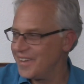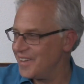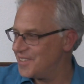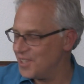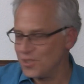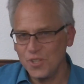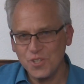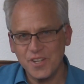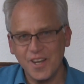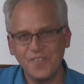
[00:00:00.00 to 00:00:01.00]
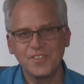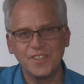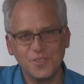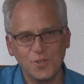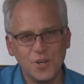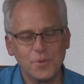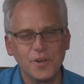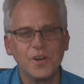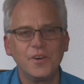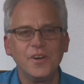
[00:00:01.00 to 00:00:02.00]
sits on your shelf, sits on your
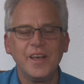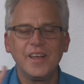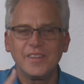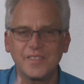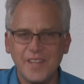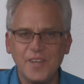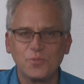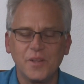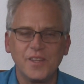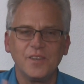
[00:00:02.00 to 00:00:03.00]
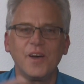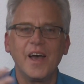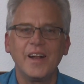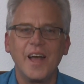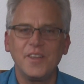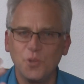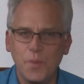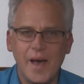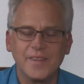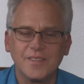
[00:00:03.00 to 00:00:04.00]
bureau, stays with you, and as you
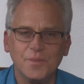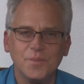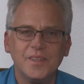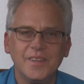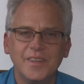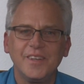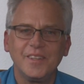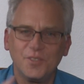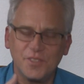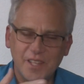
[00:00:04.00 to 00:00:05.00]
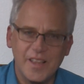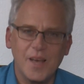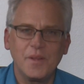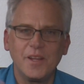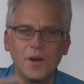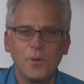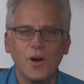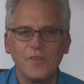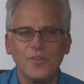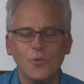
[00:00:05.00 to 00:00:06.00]
pass them, you see them and they're a
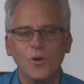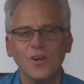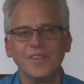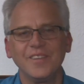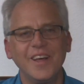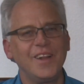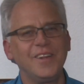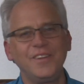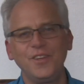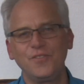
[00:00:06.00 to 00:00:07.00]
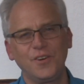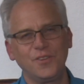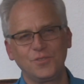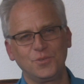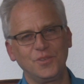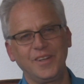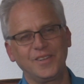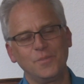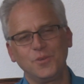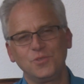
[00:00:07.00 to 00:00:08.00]
part of your world. And they, these folks are like
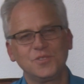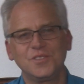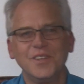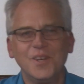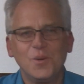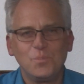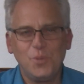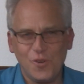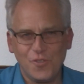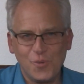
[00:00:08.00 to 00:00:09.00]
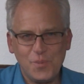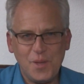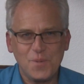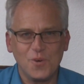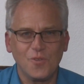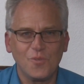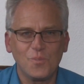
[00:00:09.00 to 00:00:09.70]
the most beautiful people,